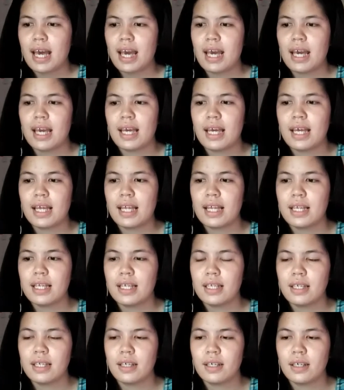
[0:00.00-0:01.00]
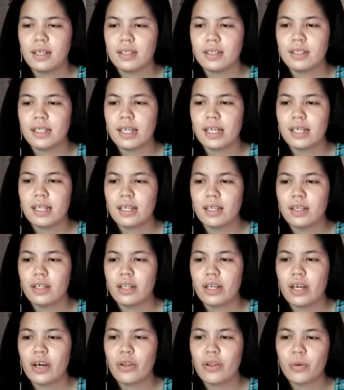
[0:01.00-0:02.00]
And
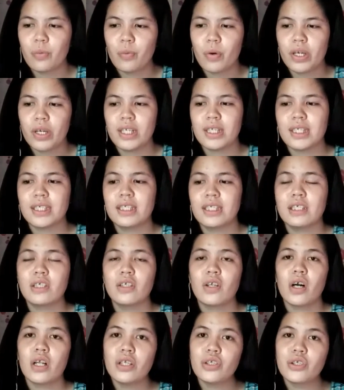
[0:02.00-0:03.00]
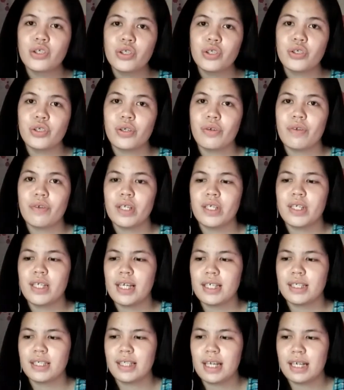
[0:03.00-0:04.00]
the other one is knowledge-driven
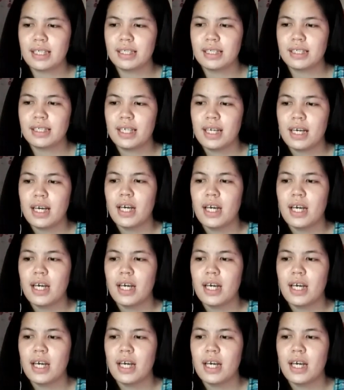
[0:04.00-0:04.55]
DSS.